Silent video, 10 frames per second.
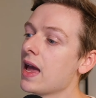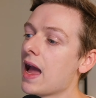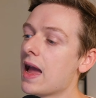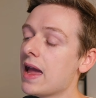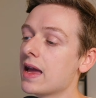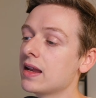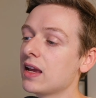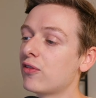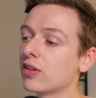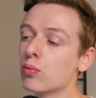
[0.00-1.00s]
And
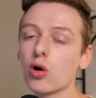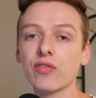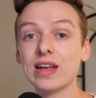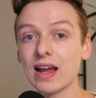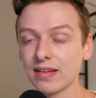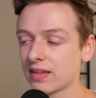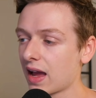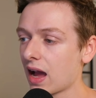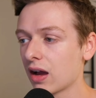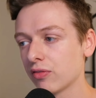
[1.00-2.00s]
if it's more of a nice to
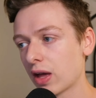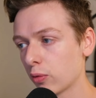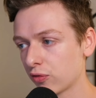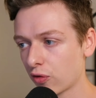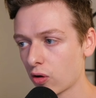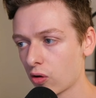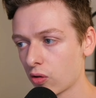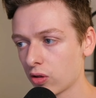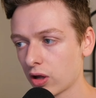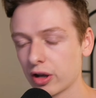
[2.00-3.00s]
have, that would
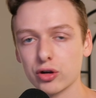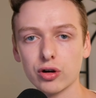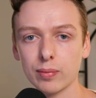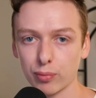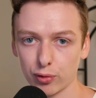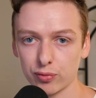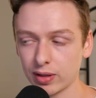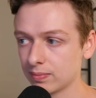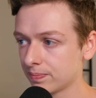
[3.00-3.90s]
fall under improvement.